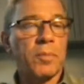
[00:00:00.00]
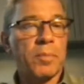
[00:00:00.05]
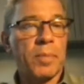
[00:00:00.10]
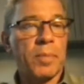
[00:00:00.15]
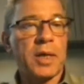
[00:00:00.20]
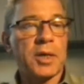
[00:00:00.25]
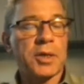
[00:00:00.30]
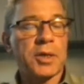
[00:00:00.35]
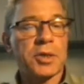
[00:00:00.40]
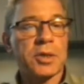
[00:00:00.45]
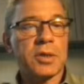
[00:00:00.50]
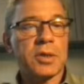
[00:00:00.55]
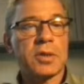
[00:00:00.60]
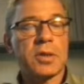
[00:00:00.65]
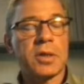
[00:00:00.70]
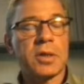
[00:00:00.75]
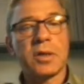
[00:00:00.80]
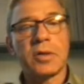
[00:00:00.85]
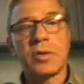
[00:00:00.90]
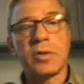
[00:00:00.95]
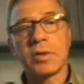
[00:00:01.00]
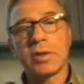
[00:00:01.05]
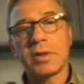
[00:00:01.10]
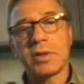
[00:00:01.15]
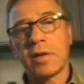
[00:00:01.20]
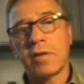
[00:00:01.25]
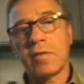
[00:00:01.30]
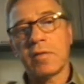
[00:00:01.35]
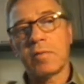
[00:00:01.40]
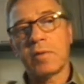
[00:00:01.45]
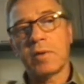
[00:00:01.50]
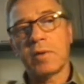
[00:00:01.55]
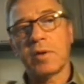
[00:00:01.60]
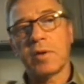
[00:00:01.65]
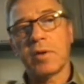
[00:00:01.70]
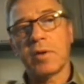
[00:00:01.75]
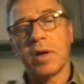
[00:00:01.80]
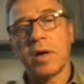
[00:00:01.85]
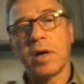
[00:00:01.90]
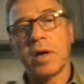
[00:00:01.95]
patient and yourself when
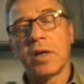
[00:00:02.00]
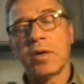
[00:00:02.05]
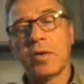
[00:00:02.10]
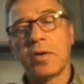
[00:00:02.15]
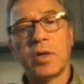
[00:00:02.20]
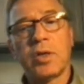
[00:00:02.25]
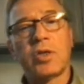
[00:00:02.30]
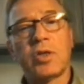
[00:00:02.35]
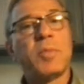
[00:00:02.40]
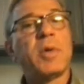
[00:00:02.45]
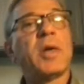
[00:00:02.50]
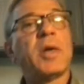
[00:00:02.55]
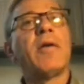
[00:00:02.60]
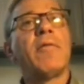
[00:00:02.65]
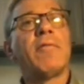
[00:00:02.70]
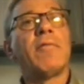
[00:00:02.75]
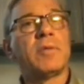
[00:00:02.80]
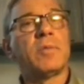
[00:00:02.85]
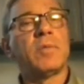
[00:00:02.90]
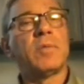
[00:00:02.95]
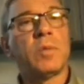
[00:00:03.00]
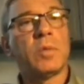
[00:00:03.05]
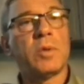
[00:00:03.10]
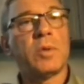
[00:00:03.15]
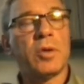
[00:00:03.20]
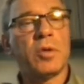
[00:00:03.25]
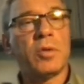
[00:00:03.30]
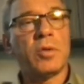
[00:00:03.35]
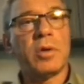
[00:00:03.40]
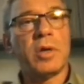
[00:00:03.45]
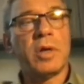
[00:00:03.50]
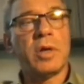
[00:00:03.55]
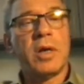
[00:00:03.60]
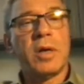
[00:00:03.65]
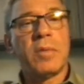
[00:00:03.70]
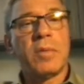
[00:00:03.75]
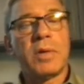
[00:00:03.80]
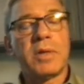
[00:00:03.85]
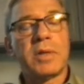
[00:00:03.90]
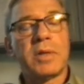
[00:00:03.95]
you need to be comfortable when you're
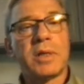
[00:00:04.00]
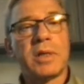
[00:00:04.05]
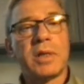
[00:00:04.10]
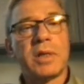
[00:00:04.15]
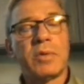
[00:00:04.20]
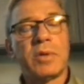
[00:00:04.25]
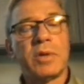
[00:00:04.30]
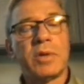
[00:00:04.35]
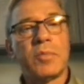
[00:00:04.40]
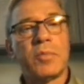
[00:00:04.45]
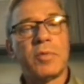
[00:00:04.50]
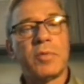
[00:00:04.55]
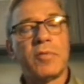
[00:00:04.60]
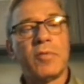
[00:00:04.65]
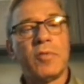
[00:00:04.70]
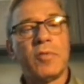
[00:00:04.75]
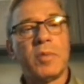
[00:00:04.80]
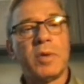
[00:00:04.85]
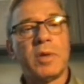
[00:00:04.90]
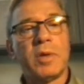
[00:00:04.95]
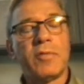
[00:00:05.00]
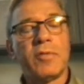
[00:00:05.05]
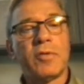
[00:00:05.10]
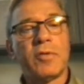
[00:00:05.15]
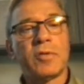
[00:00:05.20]
performing. If you